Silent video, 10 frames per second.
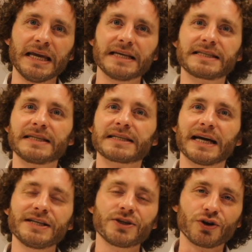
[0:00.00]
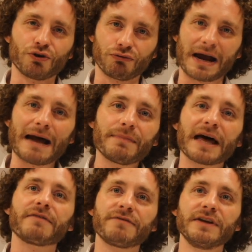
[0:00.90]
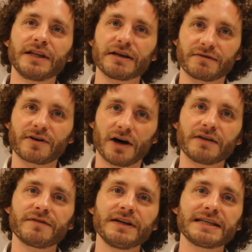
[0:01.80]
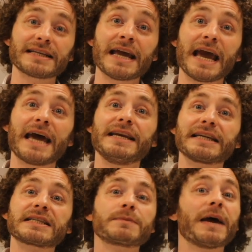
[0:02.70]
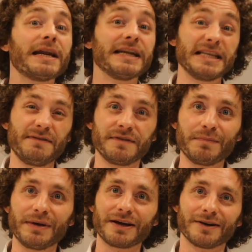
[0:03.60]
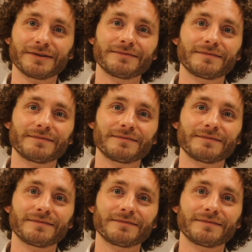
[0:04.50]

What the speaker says: It's designed to grab that feeling of confidence and expand it even bigger.